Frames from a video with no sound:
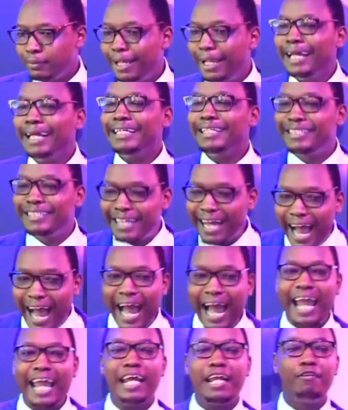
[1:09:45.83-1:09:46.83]
He
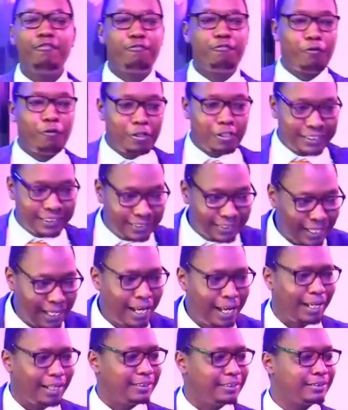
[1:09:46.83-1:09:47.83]
died for
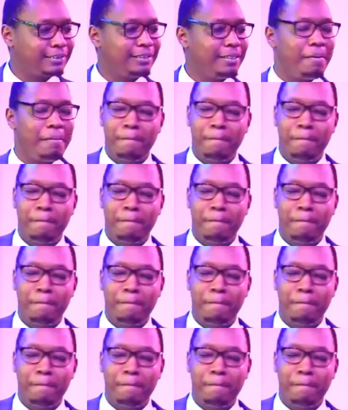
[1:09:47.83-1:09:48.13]
sinners,